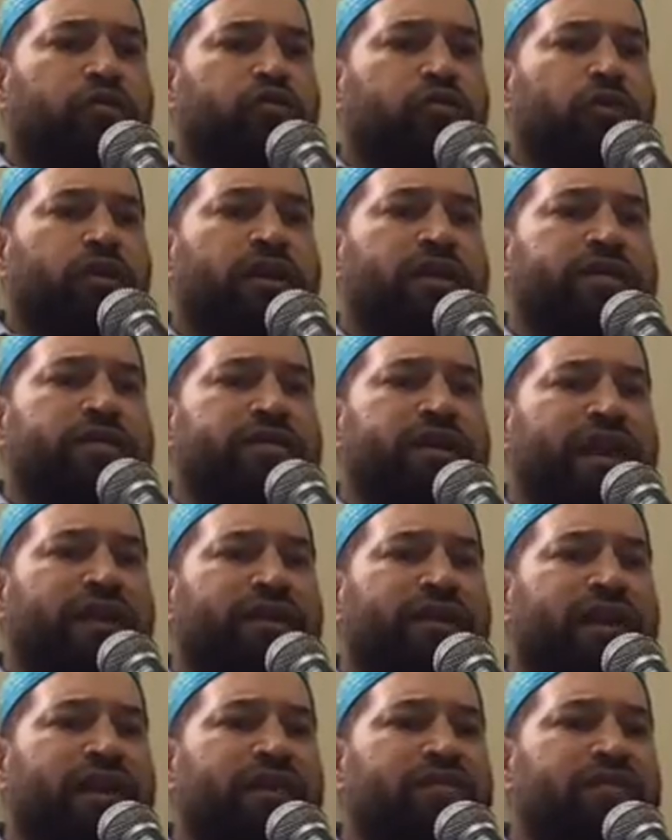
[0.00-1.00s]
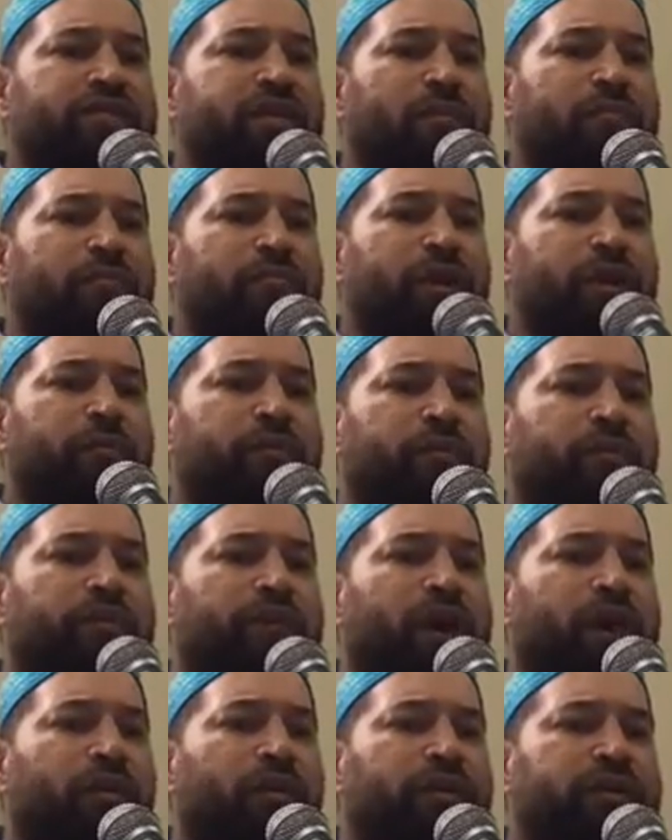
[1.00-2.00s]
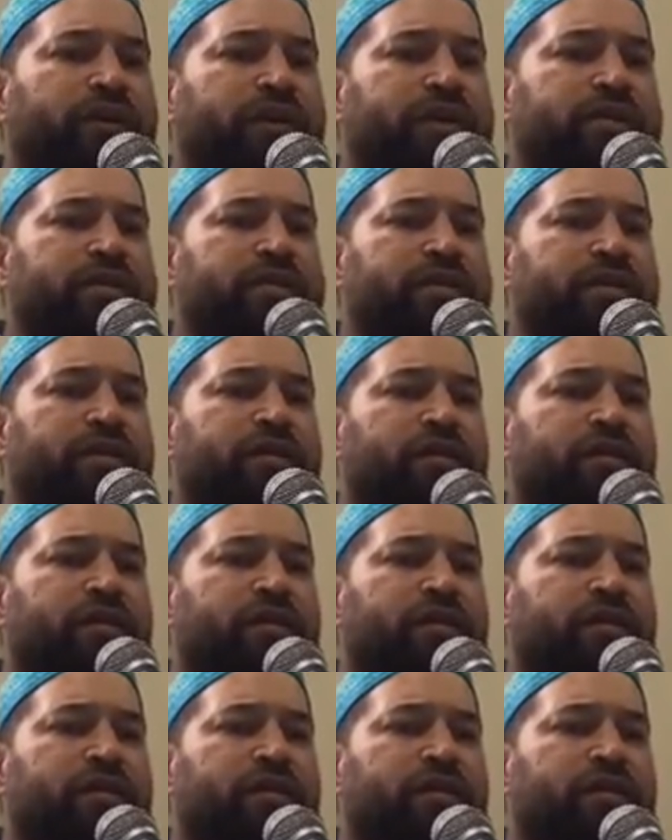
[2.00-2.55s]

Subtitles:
it is not like some people nowadays